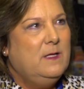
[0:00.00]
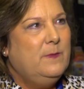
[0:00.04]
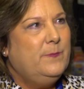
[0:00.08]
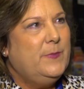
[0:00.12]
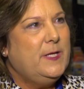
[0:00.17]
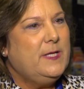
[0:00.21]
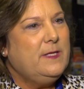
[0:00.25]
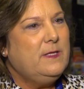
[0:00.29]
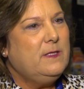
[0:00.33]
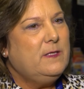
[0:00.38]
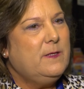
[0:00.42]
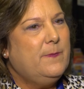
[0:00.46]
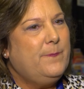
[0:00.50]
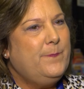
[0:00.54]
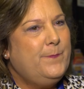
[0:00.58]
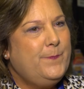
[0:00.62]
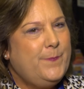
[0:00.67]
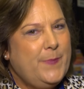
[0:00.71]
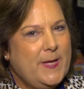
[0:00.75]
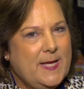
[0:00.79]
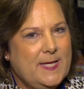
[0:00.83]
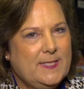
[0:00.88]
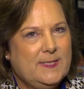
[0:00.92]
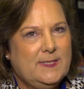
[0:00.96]
But the
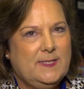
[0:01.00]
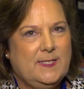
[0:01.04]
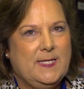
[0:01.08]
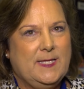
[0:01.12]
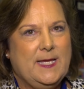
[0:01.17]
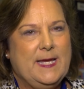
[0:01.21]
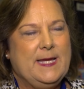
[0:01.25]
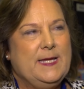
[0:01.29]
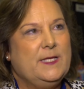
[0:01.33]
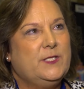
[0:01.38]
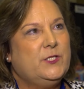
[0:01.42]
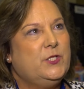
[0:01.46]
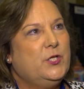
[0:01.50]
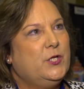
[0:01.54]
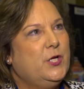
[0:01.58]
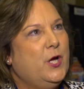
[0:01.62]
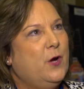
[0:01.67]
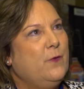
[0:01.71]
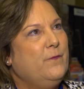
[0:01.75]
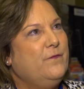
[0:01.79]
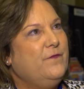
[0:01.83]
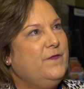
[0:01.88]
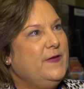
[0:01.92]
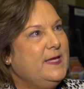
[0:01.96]
best thing is to
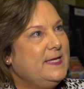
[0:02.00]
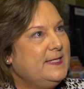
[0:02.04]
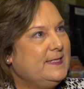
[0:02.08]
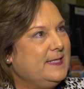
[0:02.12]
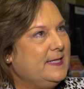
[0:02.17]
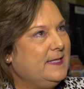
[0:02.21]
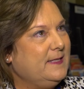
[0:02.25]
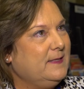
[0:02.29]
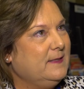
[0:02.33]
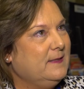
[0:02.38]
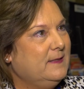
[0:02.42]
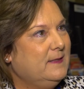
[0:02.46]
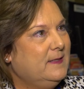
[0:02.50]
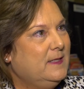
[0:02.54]
go visit.